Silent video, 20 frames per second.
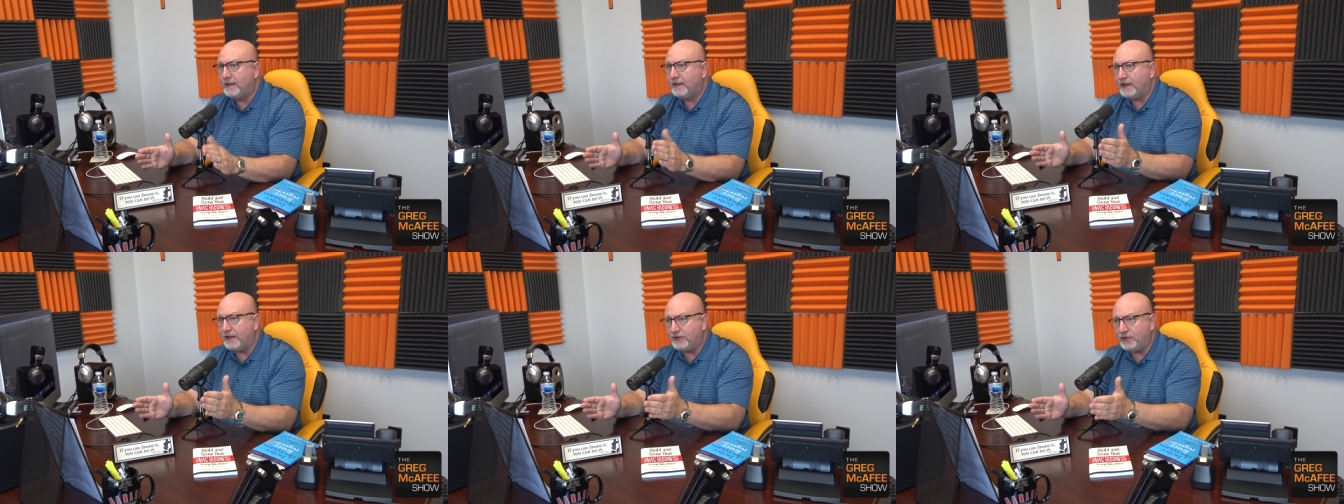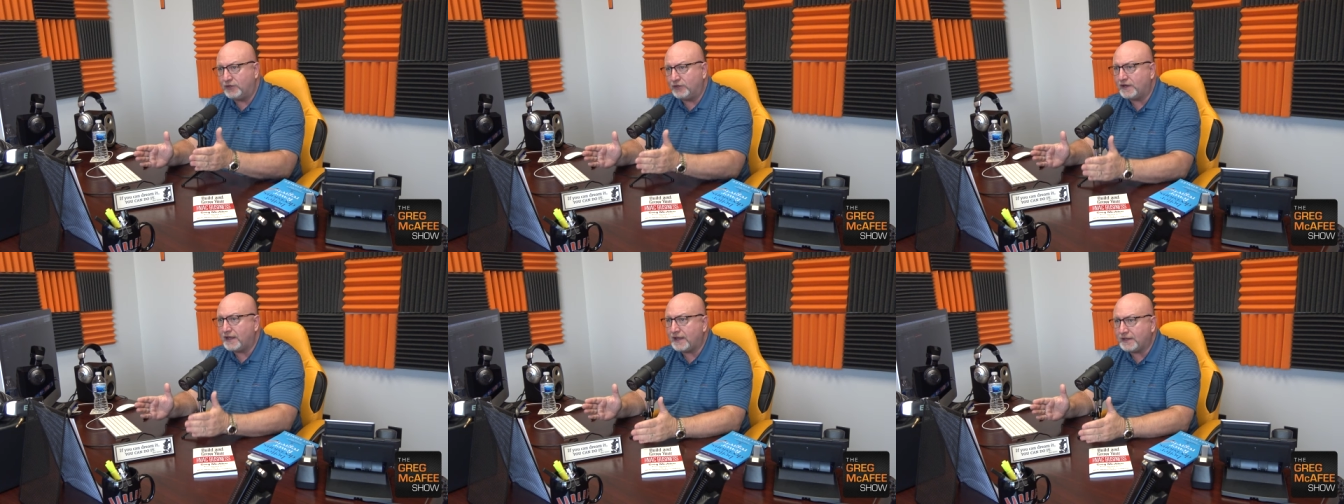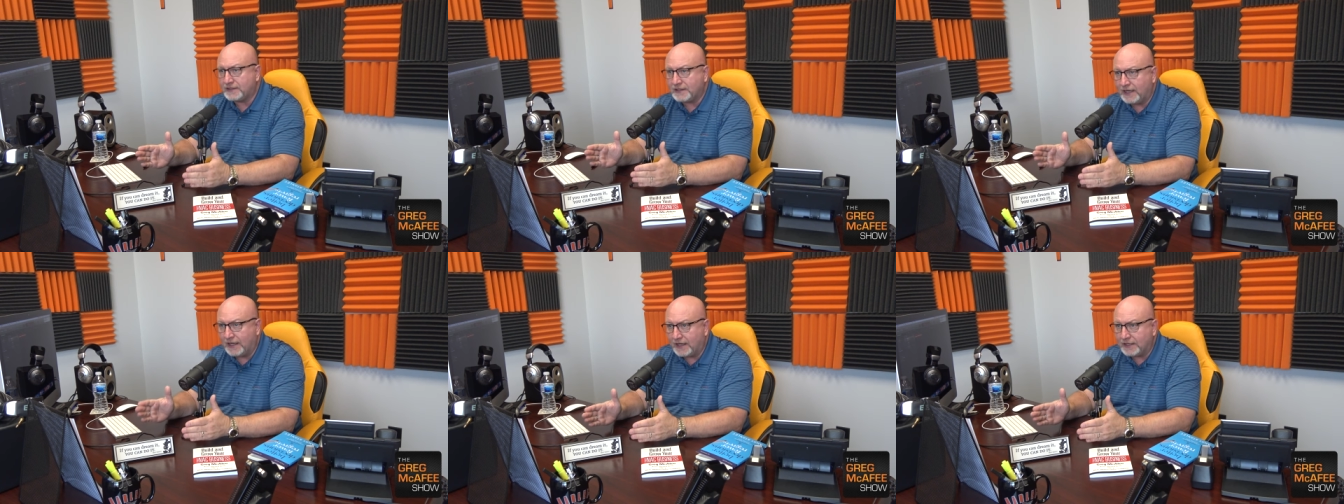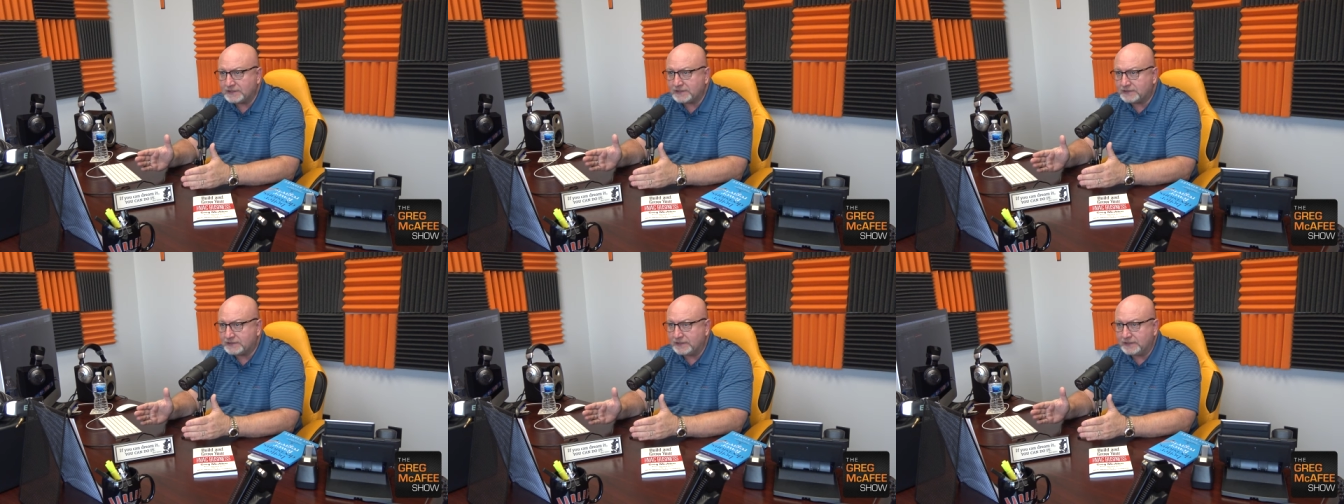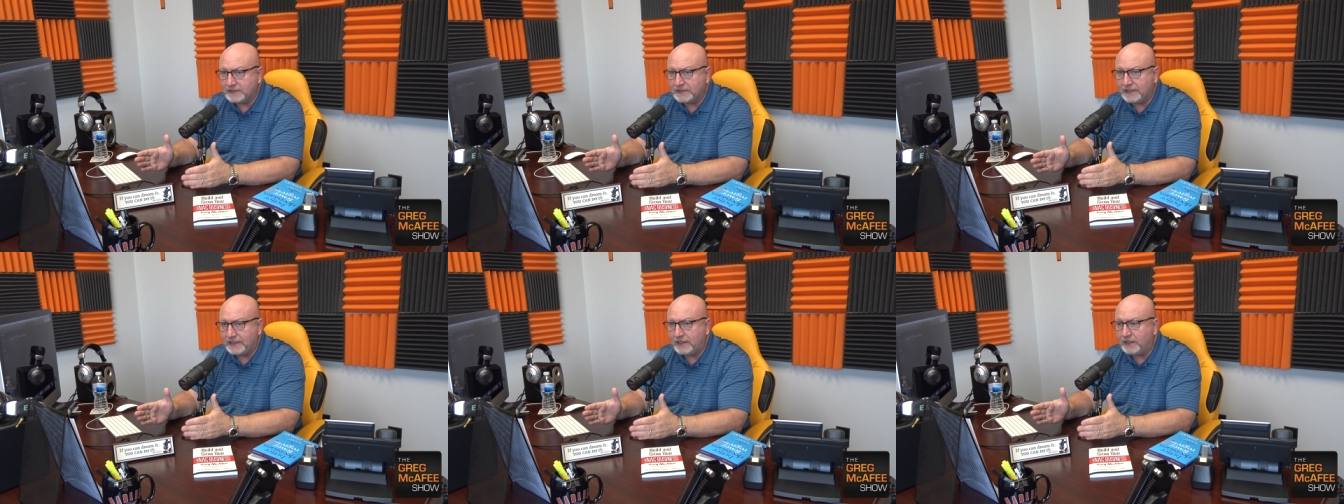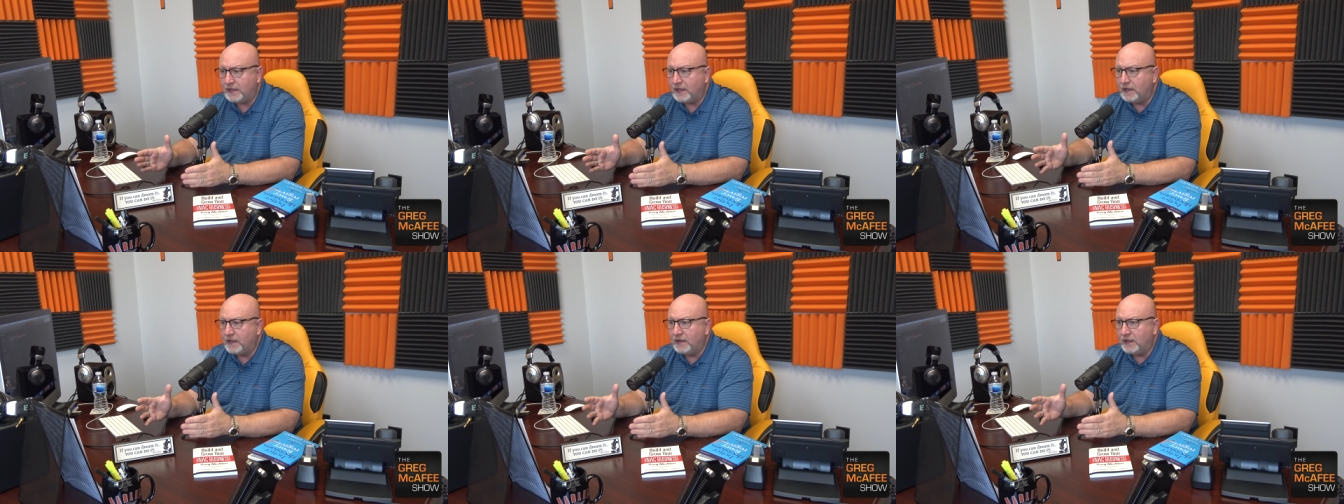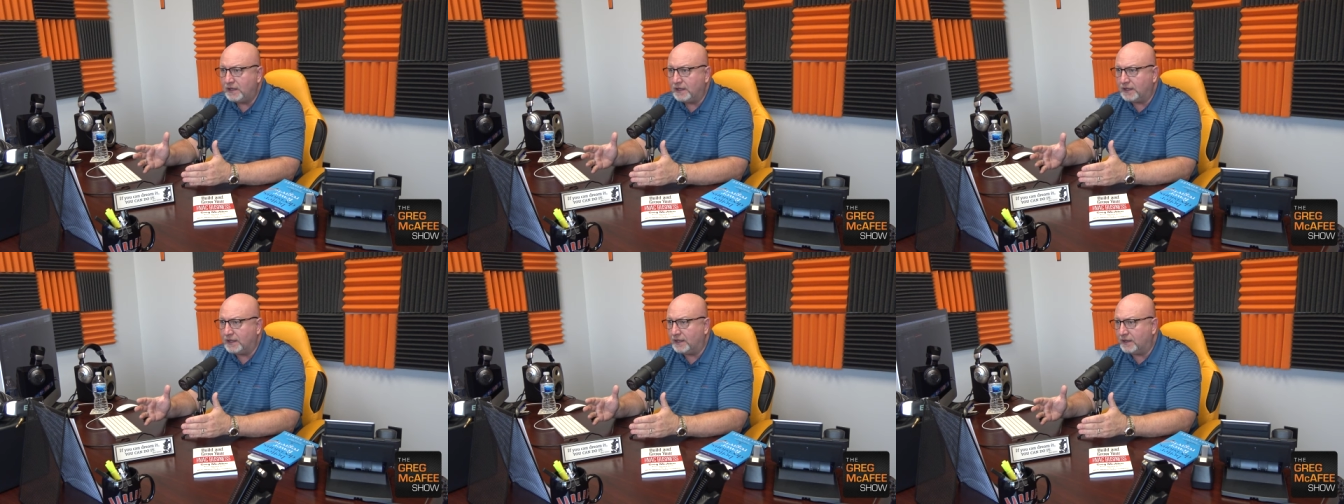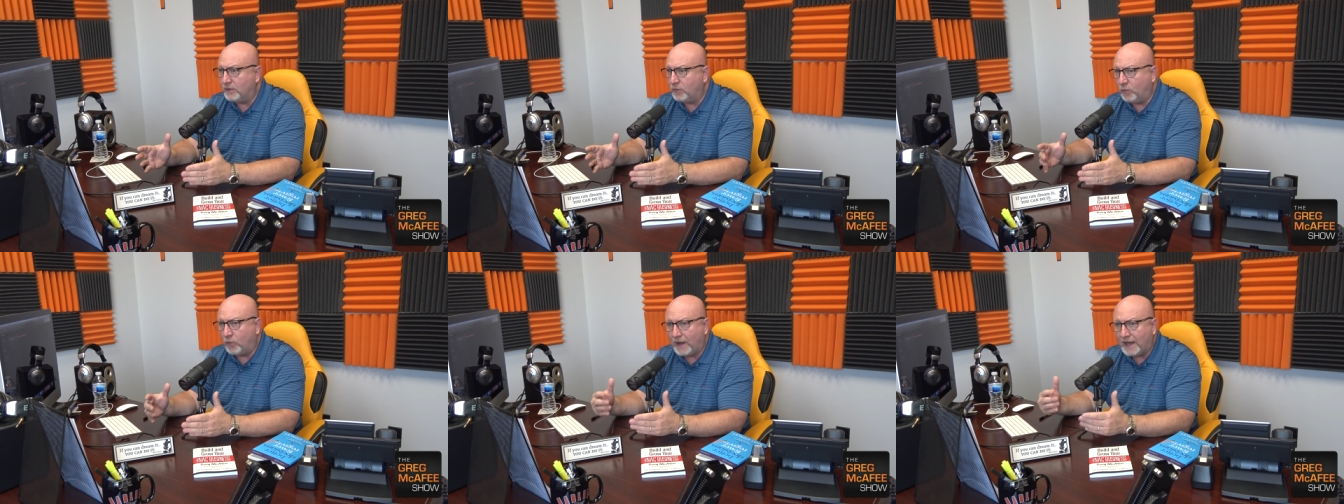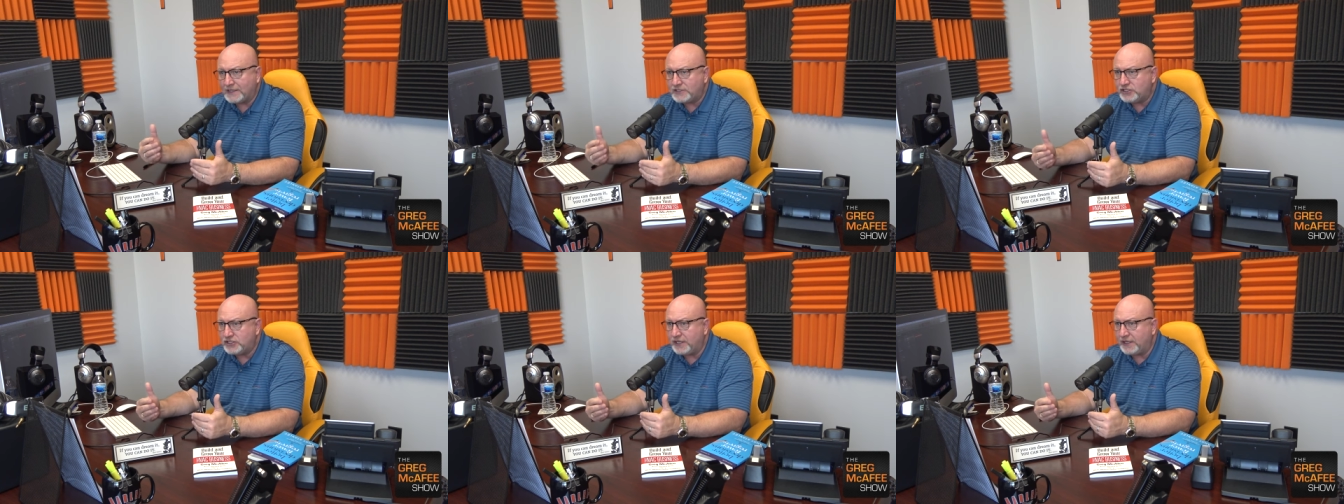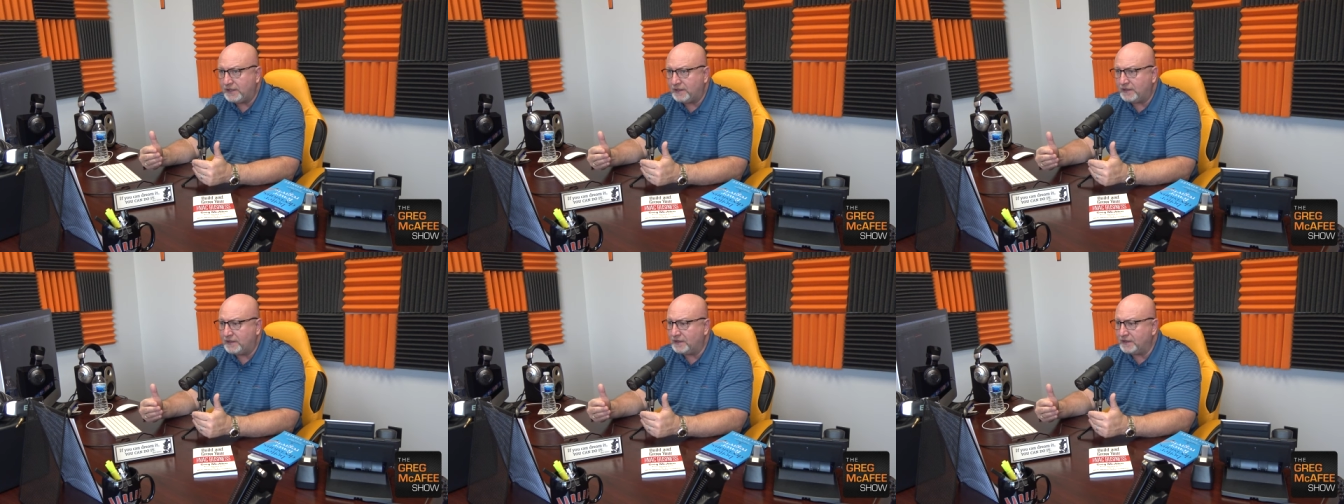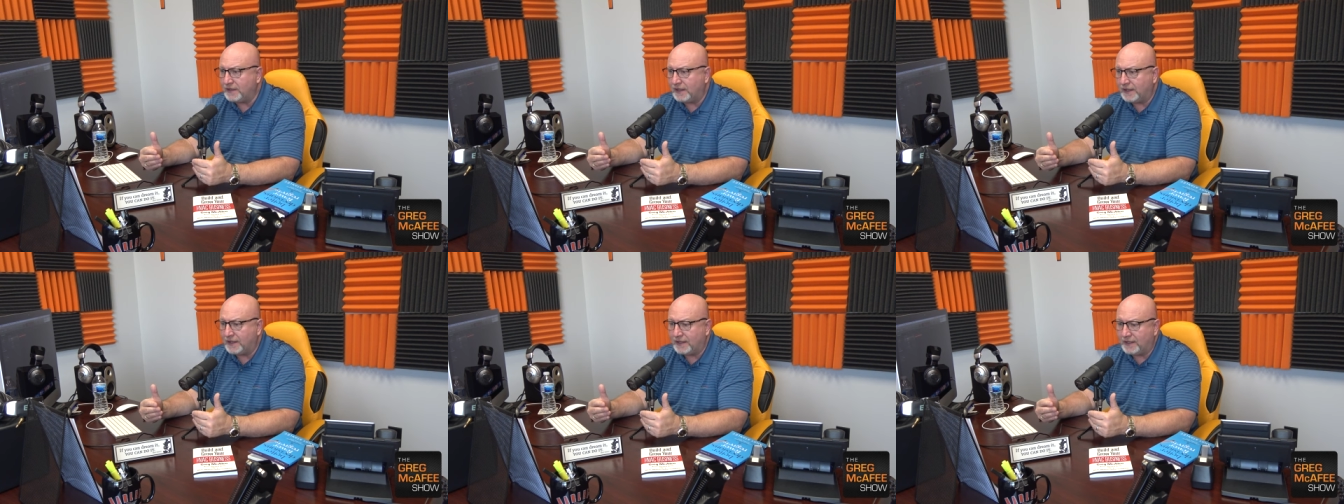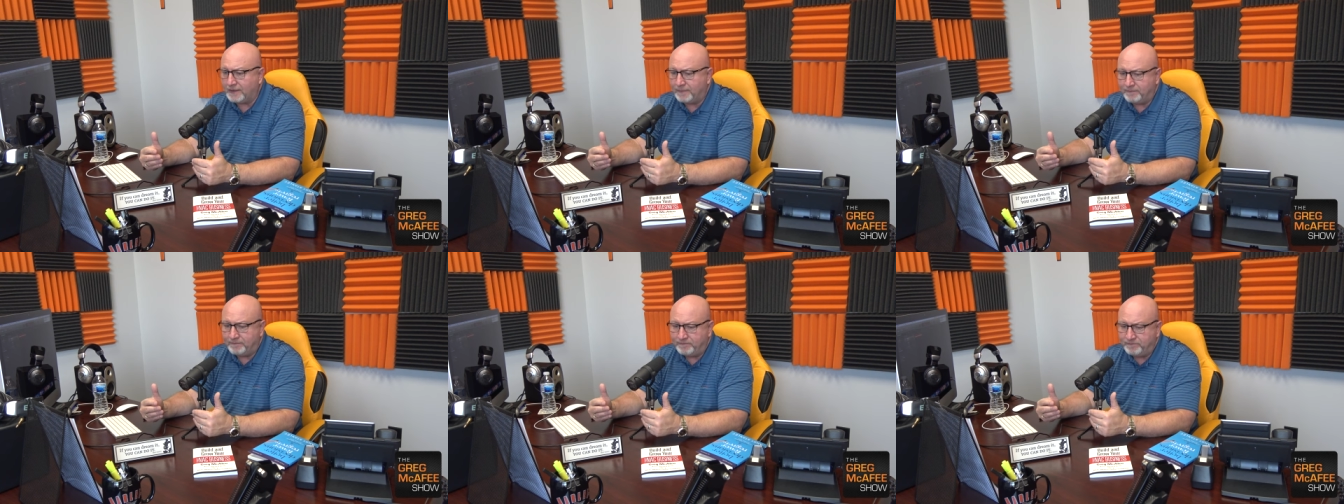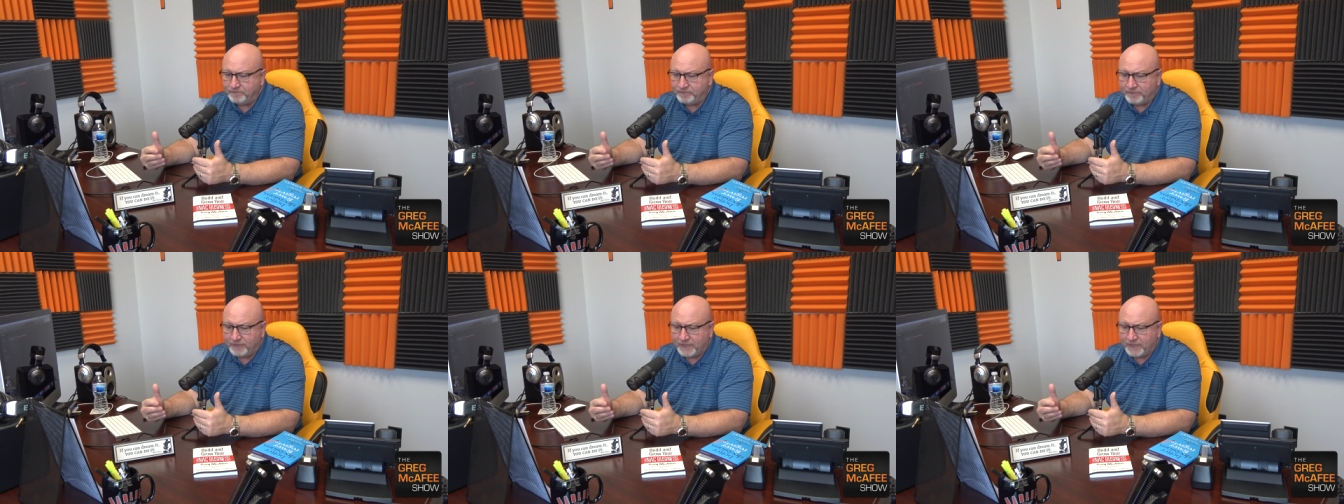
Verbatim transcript: and you're not constantly uh, watching um,